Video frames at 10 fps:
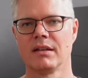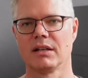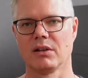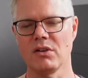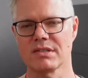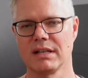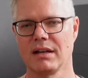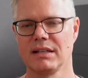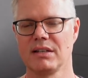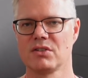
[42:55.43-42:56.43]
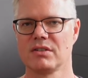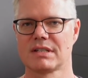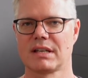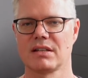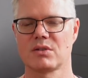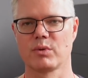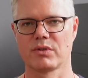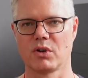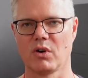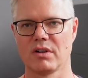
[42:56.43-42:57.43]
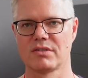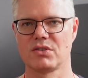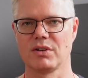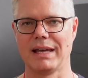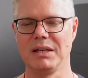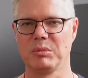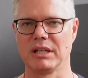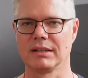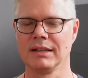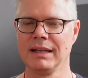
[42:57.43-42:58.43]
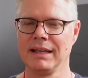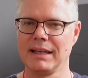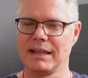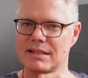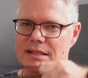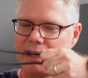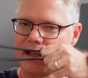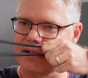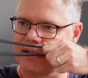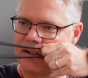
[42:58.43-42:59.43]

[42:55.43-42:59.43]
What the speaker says: The last thing I need to discuss with regards to aiming is that